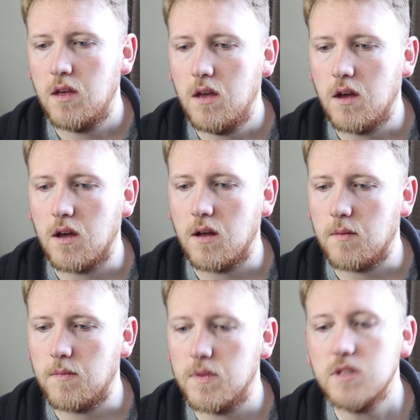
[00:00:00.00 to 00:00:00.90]

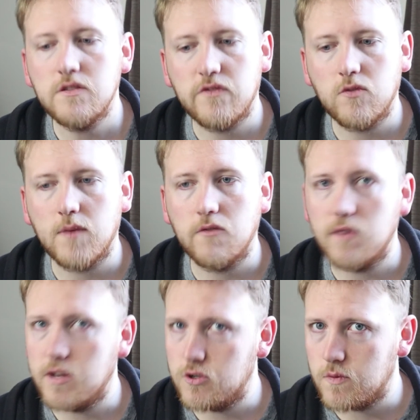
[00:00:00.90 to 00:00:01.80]
this is a format I really
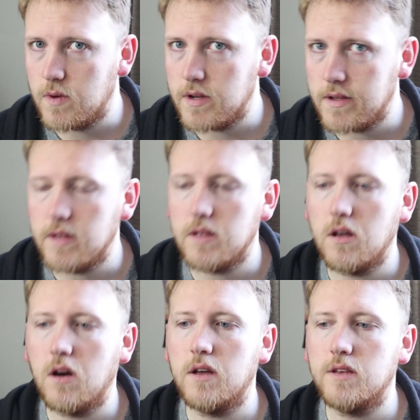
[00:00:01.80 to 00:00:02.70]
enjoyed working in.
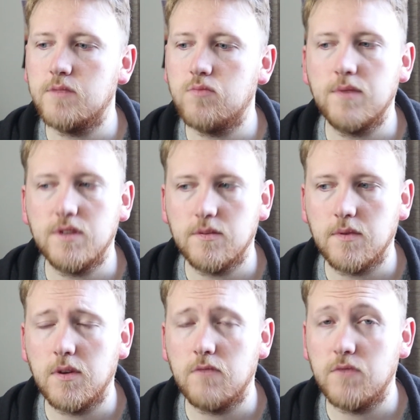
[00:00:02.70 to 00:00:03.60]
It's probably something I'm
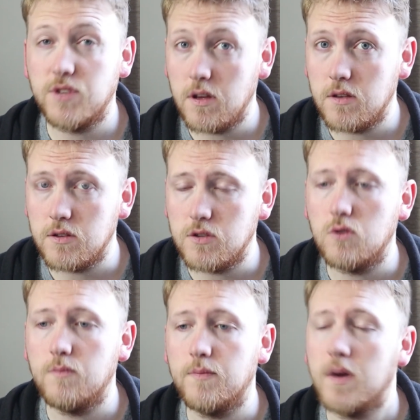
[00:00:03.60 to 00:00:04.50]
going to return
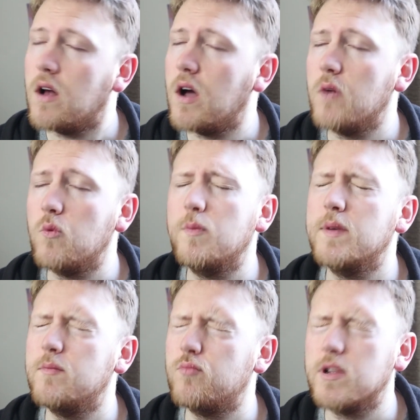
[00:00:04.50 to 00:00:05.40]
to, but I will be
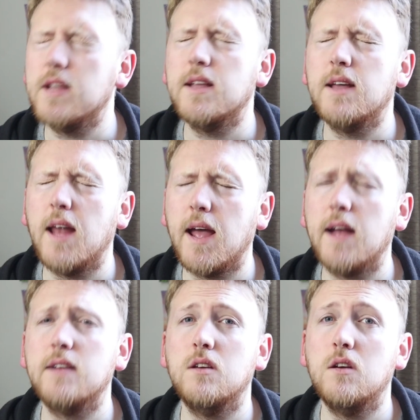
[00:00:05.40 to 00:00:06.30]
bringing an
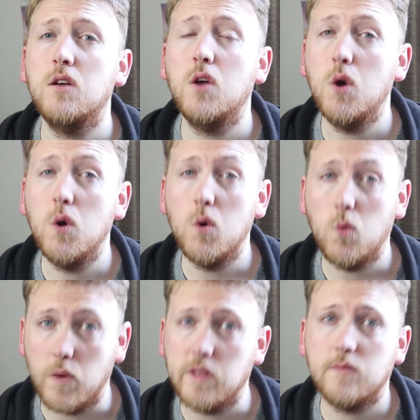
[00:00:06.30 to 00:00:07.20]
actor
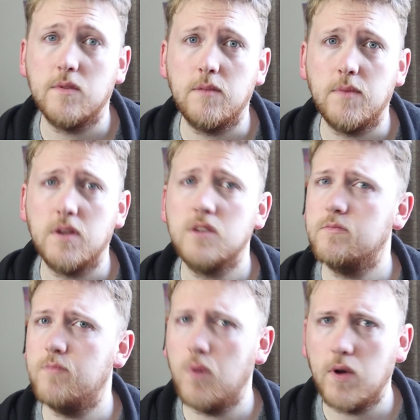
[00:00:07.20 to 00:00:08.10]
with me, because
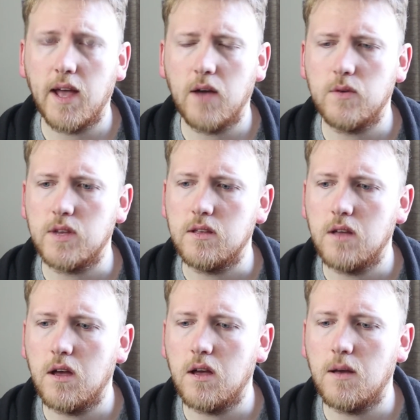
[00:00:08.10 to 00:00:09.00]
boy howdy,
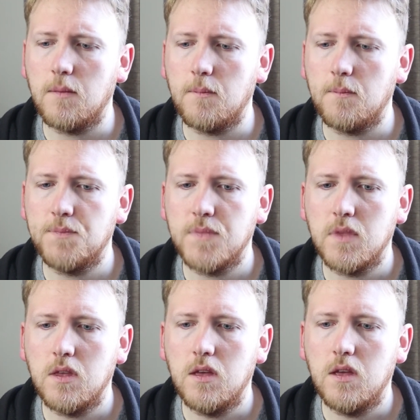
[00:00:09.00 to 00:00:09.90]
you
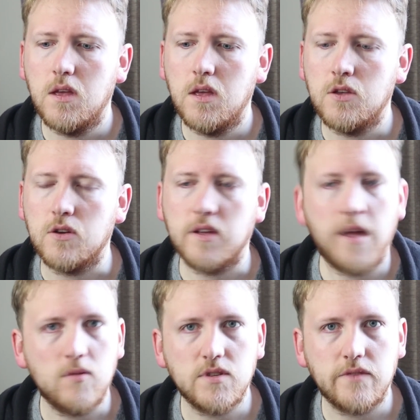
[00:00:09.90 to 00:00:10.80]
got
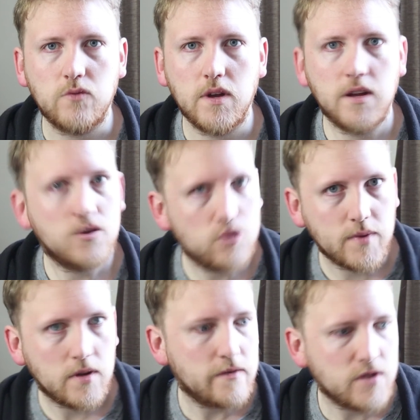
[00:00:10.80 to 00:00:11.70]
cables everywhere, tripping
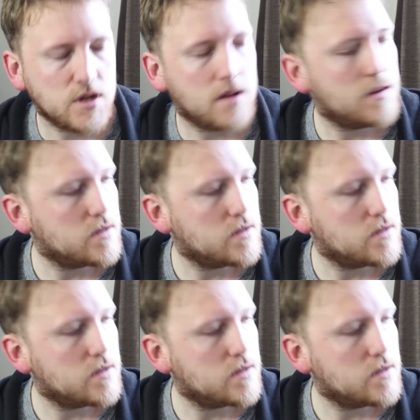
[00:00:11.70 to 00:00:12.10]
over shit, it's a